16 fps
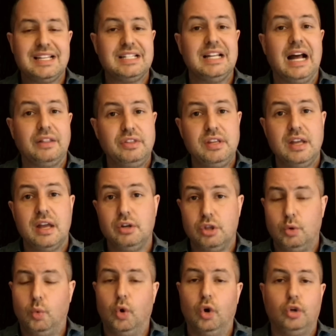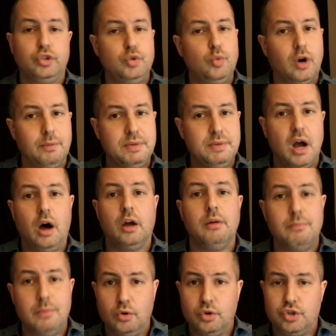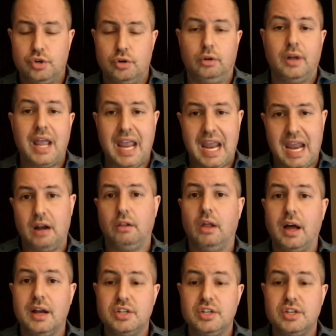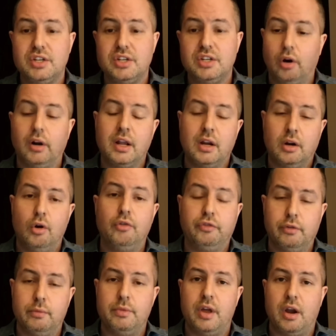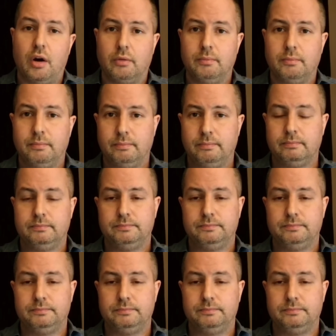It's not the end of the world. You want to be unemotional, analyze that chart and go from there.